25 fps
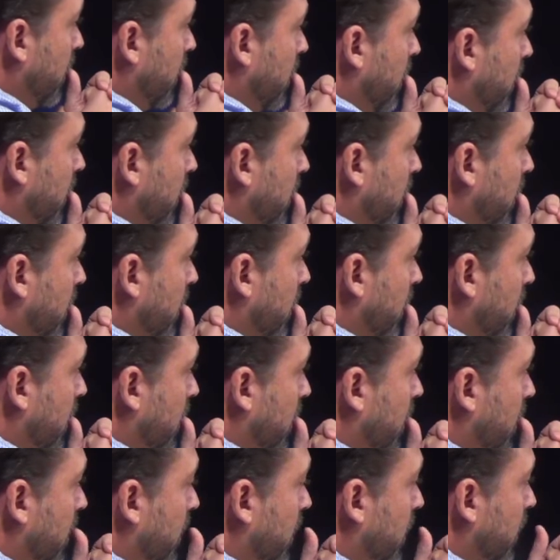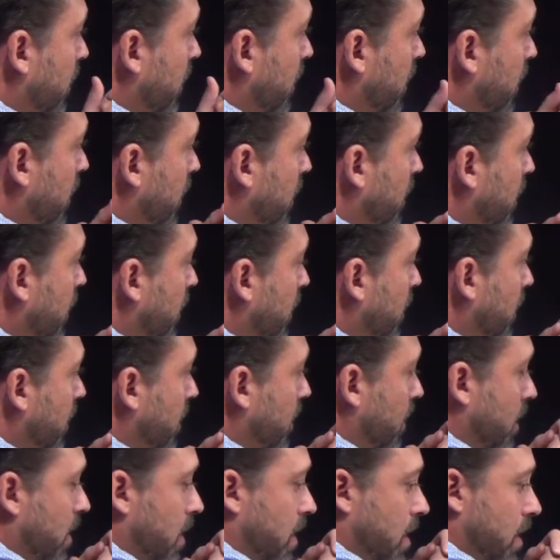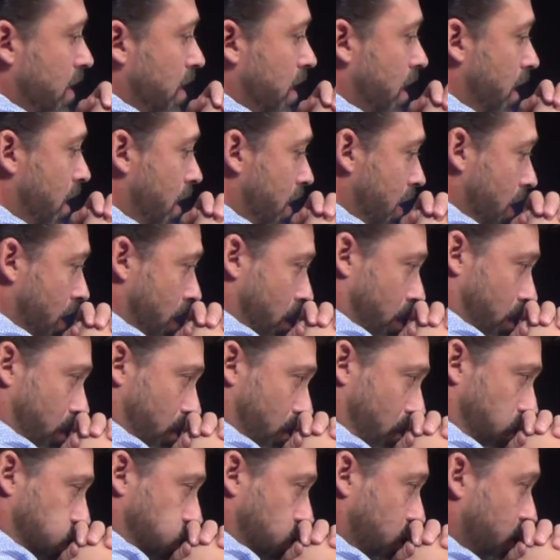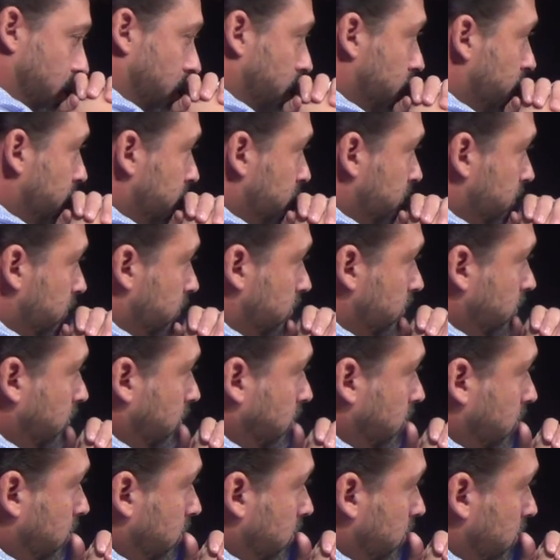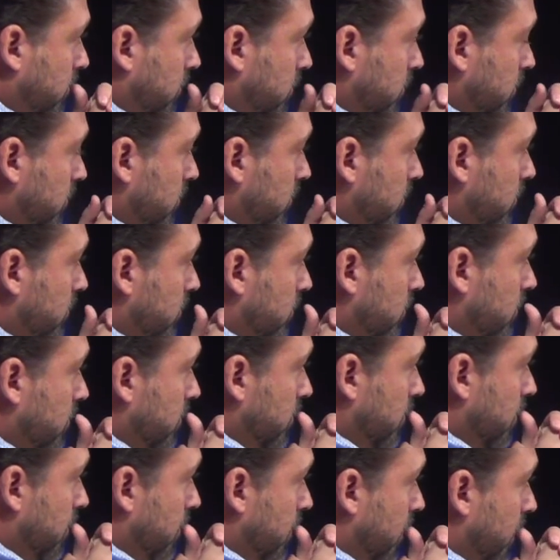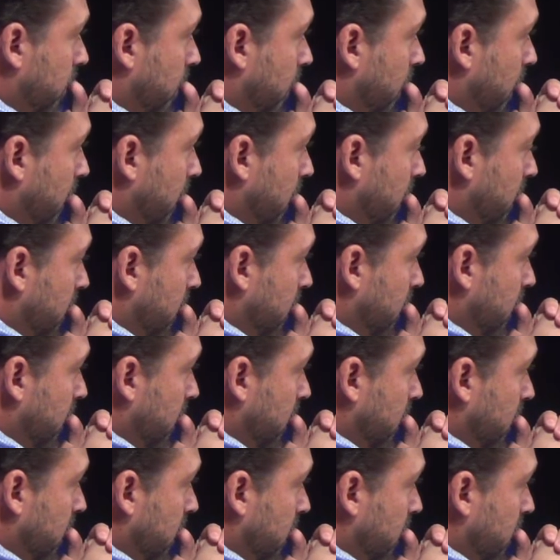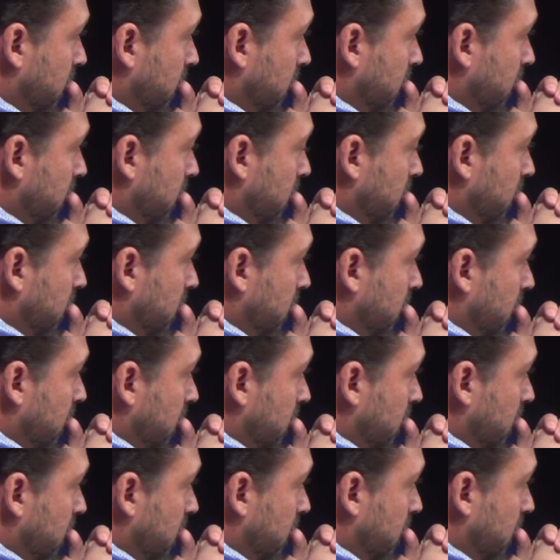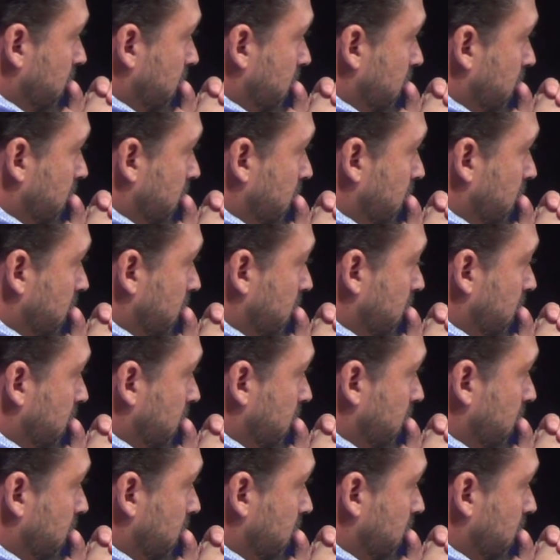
(silent)